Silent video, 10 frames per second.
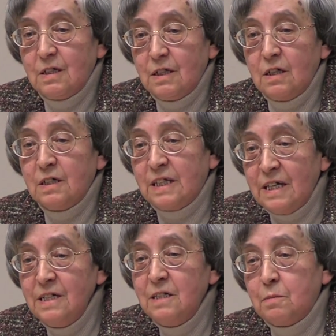
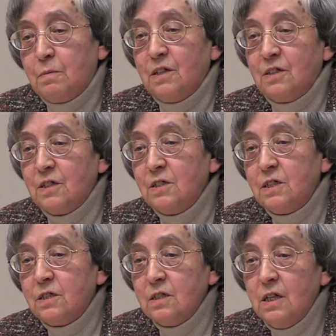attained by
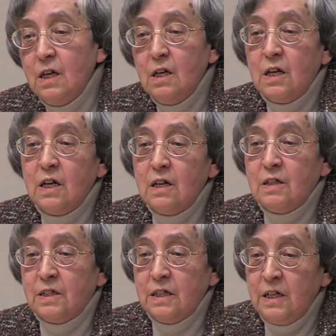this.
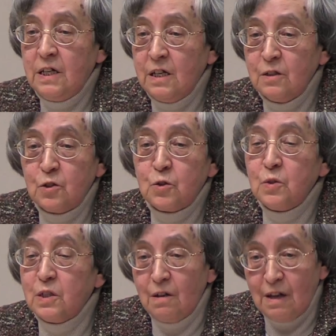They had to
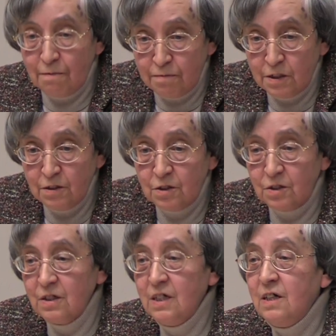
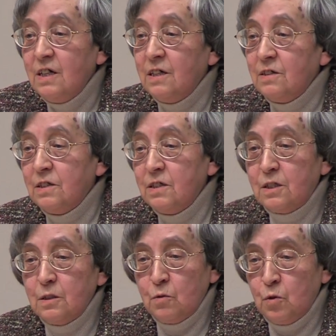deleverage, and
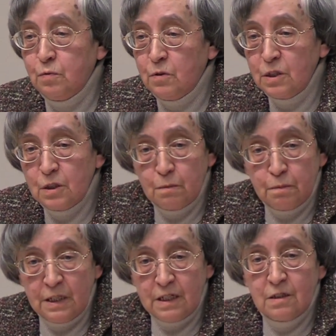this, of course,
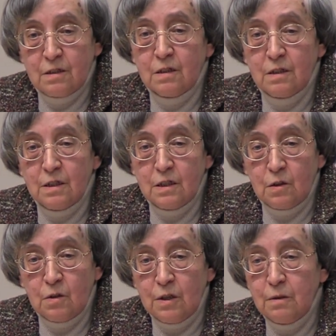affected the
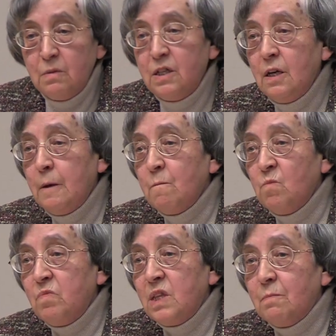economy.
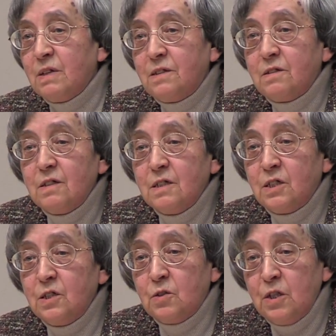But
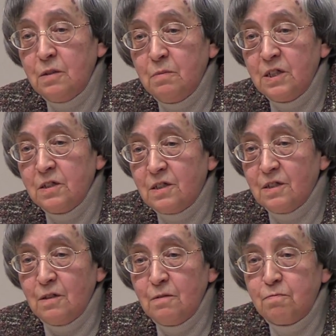the economy
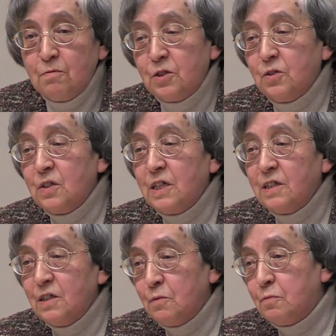itself was
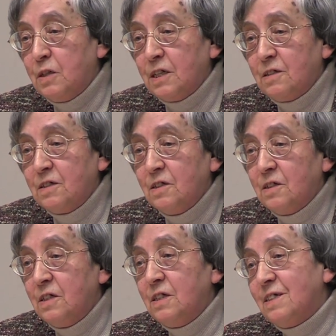already affected
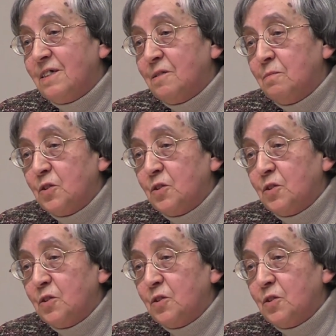in terms